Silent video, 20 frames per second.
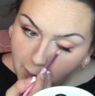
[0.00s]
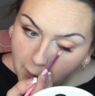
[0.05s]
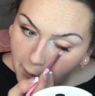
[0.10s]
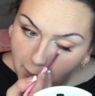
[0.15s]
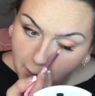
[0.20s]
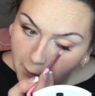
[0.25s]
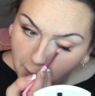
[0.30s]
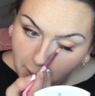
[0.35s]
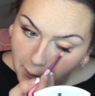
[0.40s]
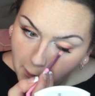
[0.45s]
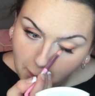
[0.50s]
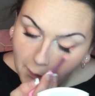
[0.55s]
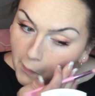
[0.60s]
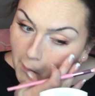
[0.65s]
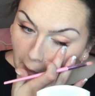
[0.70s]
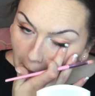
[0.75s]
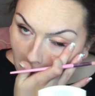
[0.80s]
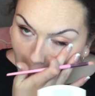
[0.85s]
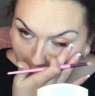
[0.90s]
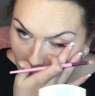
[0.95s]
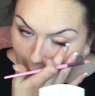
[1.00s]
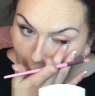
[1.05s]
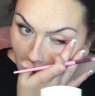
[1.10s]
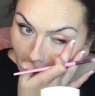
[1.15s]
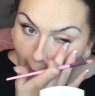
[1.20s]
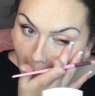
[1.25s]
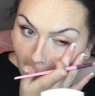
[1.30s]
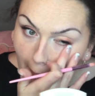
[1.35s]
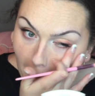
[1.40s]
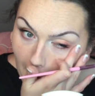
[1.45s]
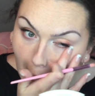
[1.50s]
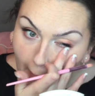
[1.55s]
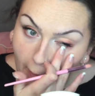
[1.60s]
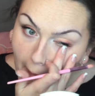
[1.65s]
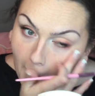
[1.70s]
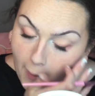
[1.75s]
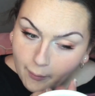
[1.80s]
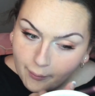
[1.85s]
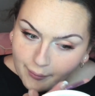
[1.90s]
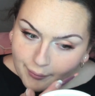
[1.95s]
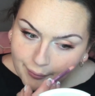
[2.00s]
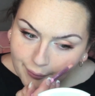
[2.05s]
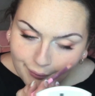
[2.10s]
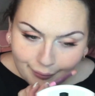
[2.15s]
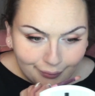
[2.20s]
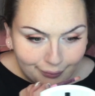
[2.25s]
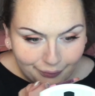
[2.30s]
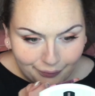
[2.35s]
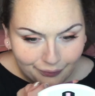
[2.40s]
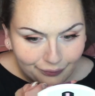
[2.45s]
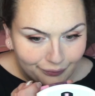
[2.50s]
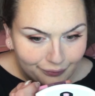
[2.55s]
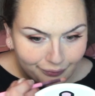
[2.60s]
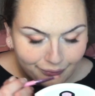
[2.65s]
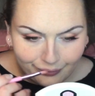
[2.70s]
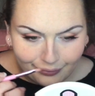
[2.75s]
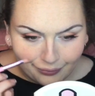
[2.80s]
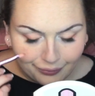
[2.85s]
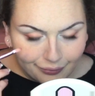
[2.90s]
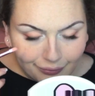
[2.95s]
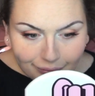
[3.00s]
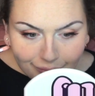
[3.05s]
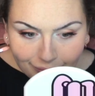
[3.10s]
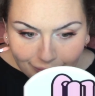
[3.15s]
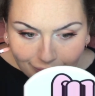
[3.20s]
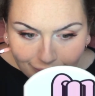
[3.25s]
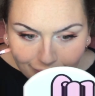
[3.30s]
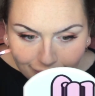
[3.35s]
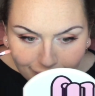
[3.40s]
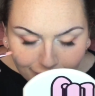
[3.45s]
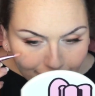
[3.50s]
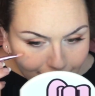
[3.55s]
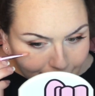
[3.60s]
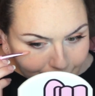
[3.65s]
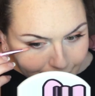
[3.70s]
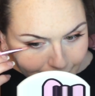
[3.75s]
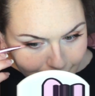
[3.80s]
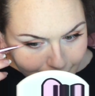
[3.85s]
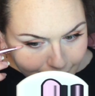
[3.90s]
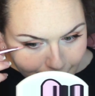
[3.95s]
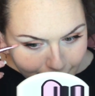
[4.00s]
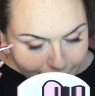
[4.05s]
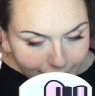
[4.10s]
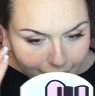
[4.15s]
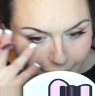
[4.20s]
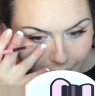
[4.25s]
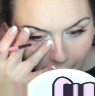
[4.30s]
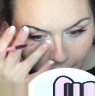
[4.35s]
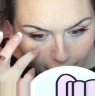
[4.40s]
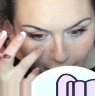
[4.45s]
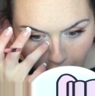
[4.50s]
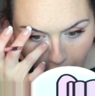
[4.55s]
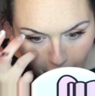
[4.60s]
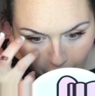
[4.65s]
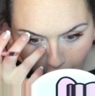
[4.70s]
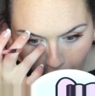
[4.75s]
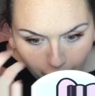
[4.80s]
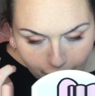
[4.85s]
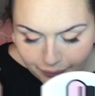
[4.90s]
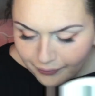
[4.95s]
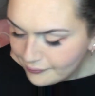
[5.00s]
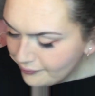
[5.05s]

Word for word: drew out the line, obviously, but then I wanted to make sure that the line continued